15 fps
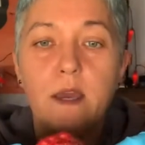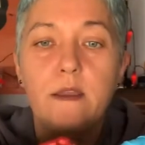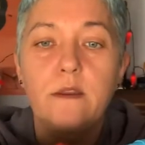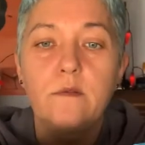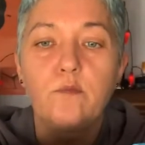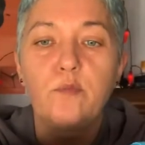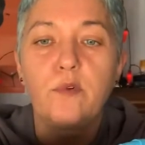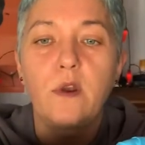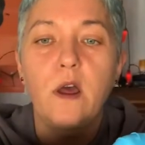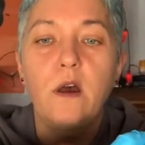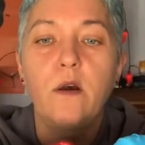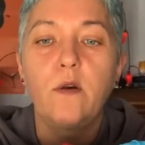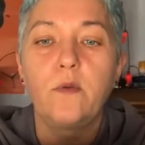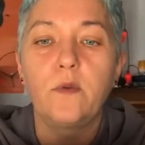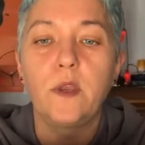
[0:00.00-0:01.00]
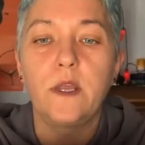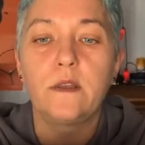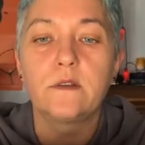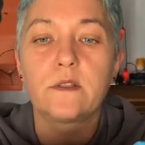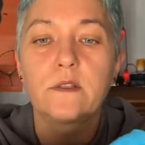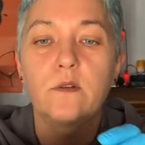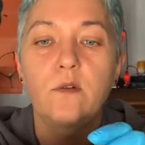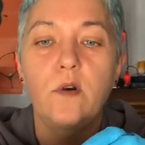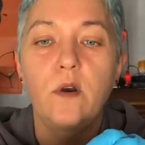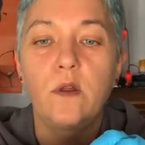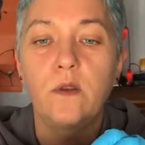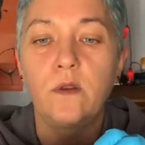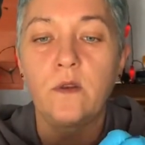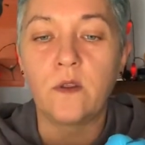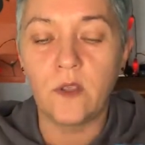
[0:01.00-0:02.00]
and brown and so
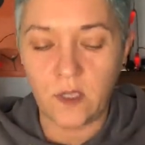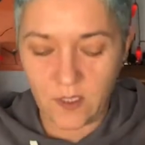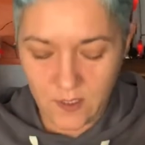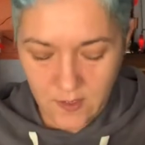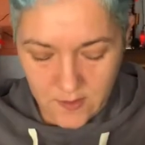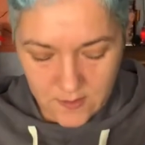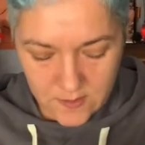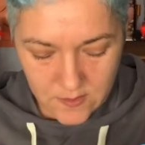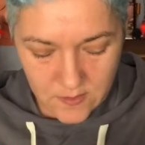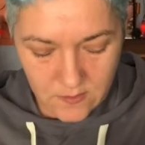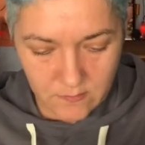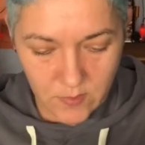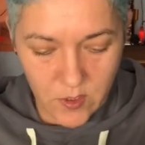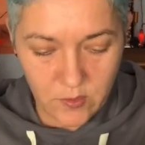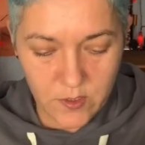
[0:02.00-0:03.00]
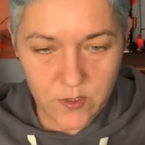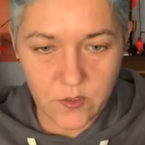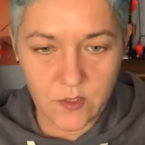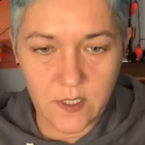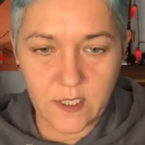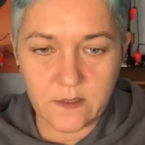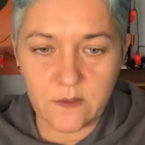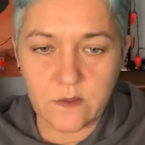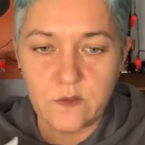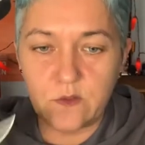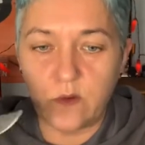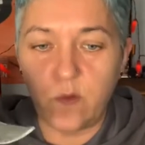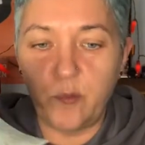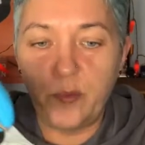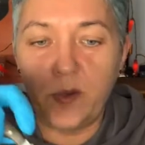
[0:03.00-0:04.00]
on. So I'm going to cut this
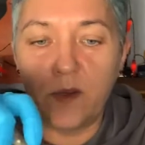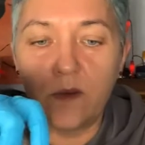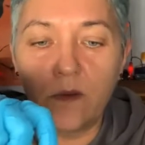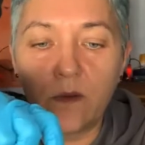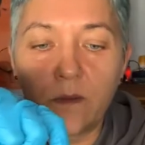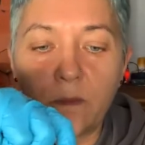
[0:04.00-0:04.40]
open.